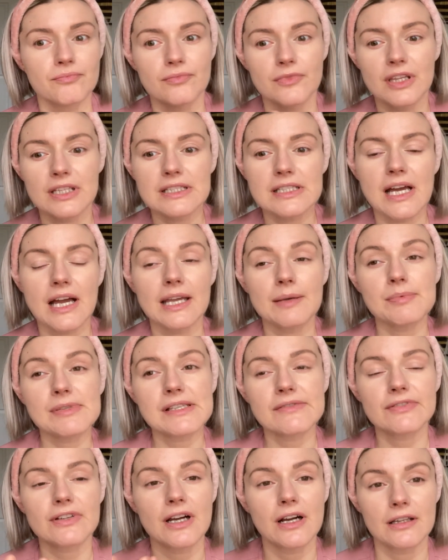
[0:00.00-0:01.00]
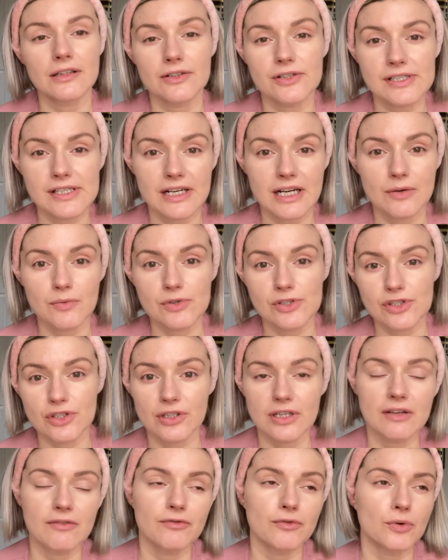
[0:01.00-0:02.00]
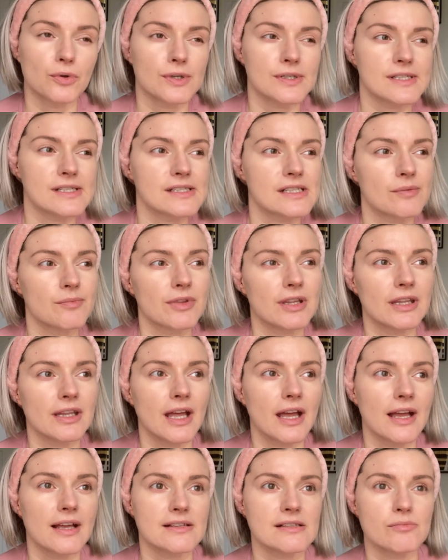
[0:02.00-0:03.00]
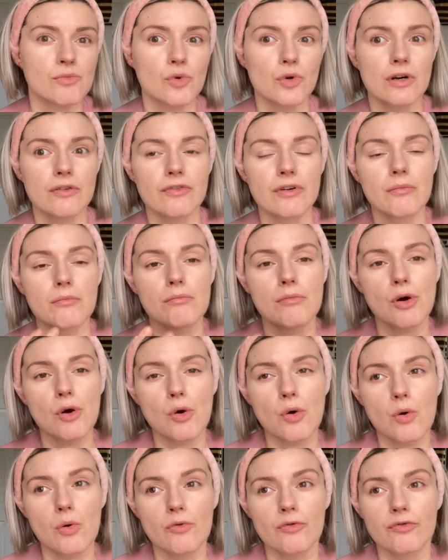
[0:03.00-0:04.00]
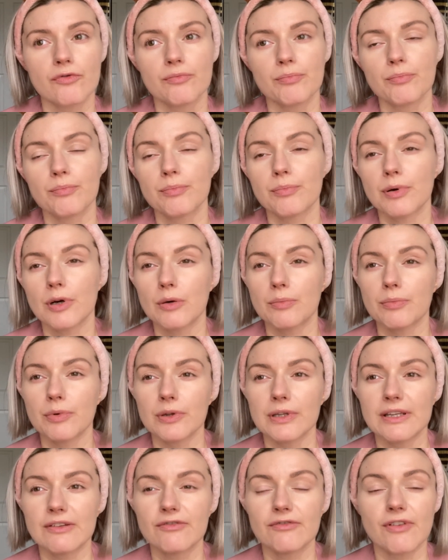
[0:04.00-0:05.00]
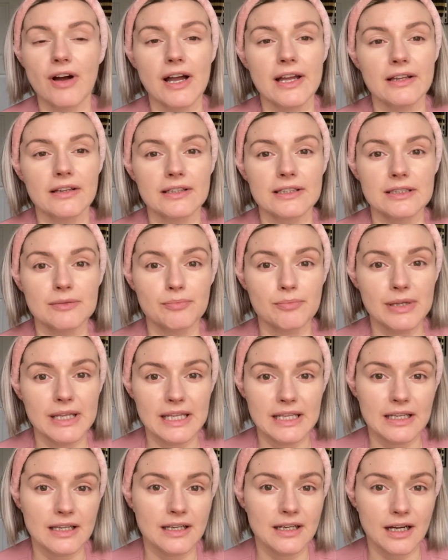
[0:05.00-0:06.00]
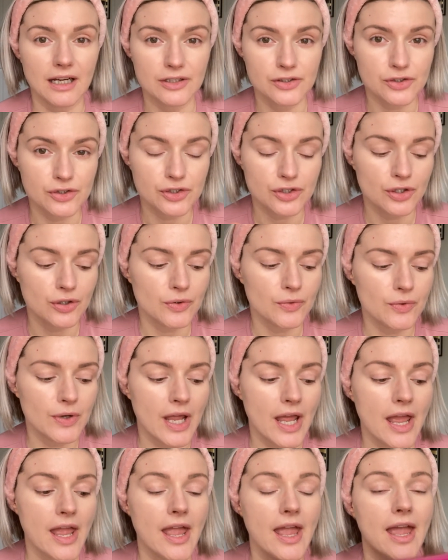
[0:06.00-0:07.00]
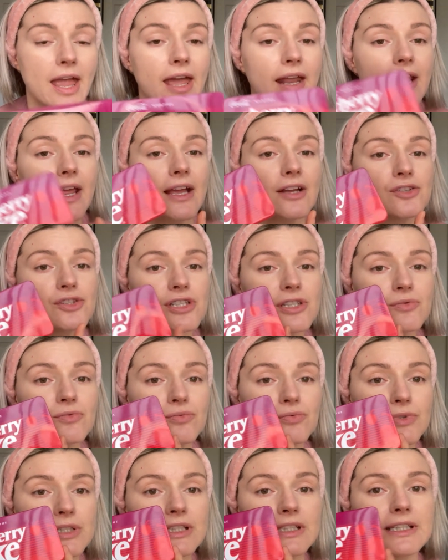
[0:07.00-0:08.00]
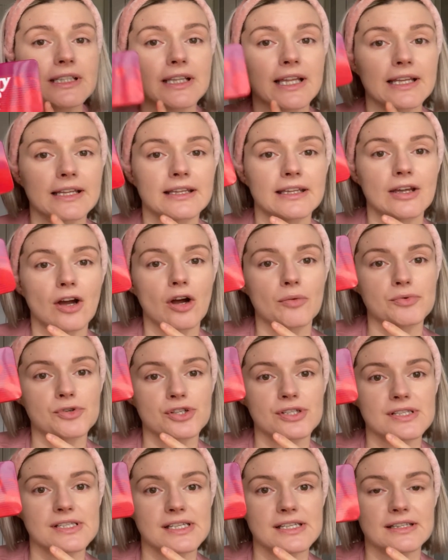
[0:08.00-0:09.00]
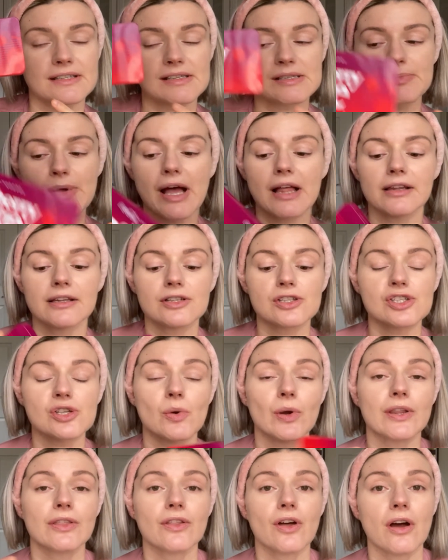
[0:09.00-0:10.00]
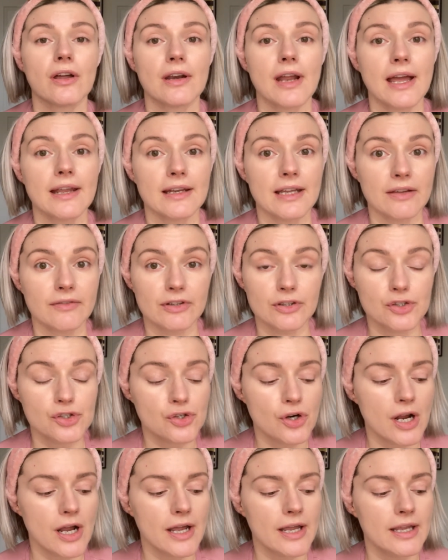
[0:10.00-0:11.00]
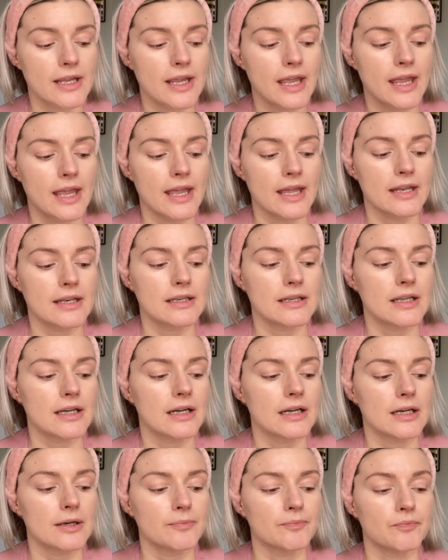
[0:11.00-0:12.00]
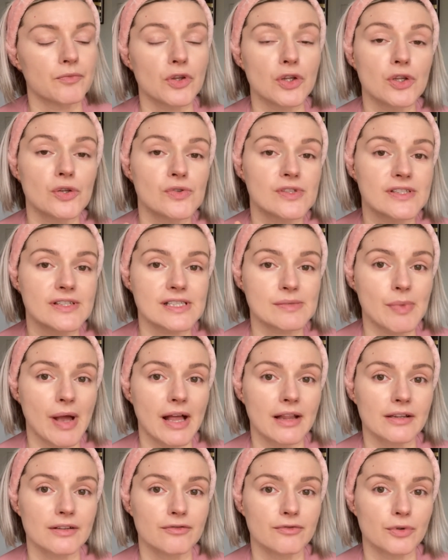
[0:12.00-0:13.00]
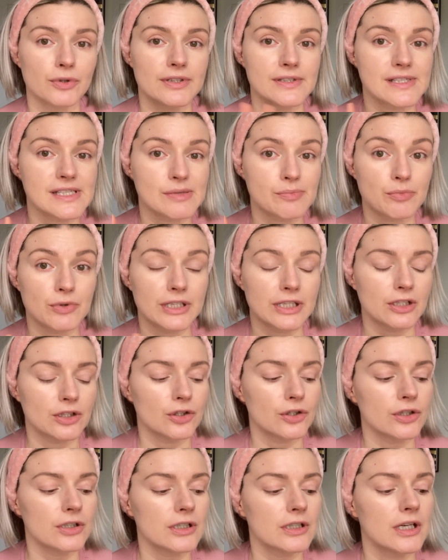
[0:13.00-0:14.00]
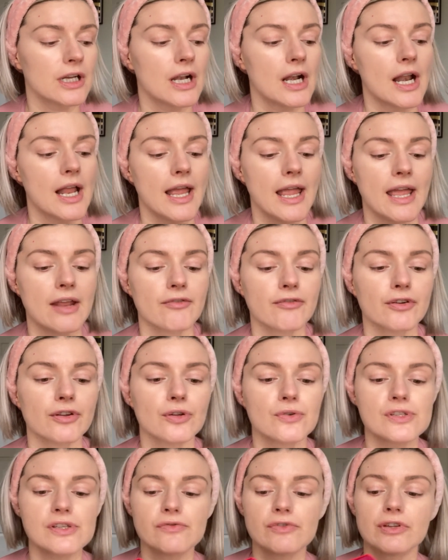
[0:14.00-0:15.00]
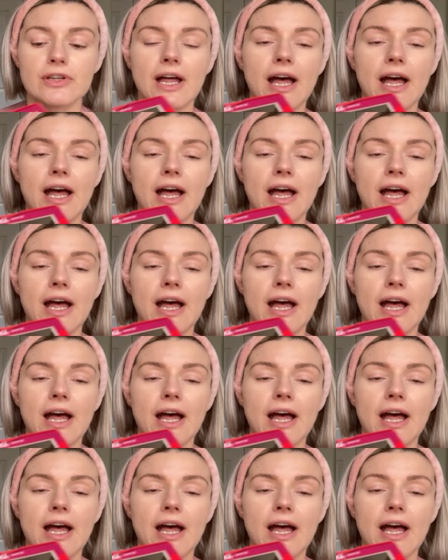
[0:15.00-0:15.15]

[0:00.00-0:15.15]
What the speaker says: the types of colors that I was looking for. So something that has more of a mauve, purpley, violet, pink undertone, and I actually really like the options in this palette, so I thought I'd give it a try and use this palette for the spring look. And for those of you that